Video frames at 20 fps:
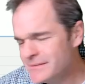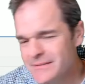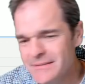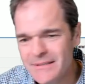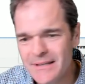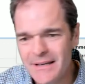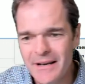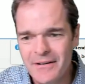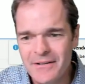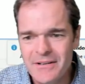
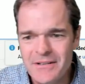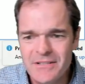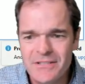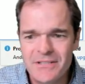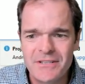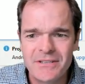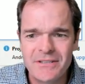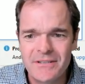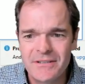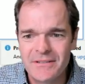to
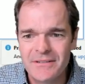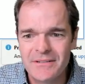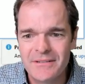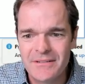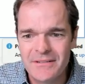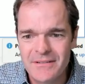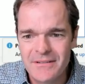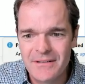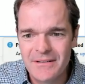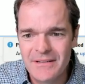just
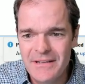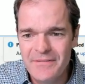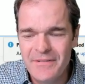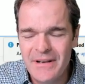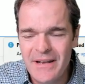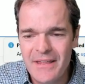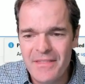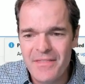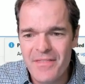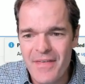leave it
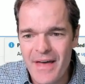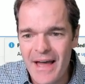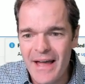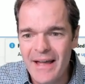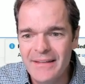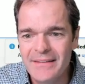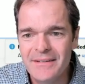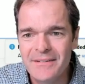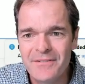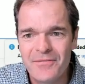at
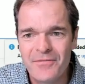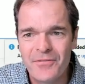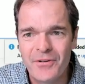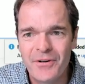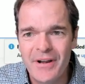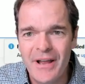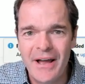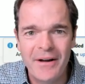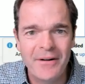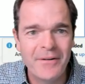that for
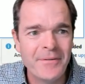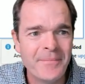now.